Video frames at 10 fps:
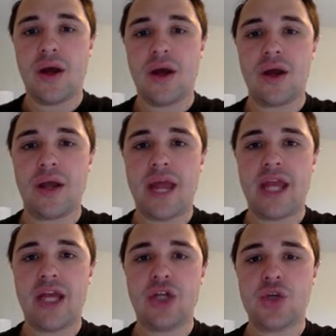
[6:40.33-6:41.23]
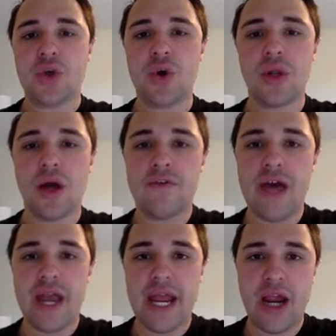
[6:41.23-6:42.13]
gaining control of
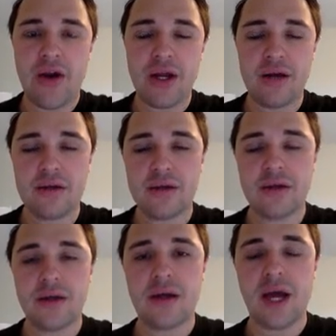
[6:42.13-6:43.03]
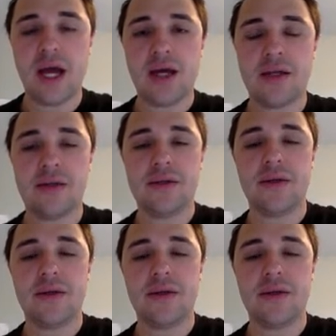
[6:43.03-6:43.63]
that area and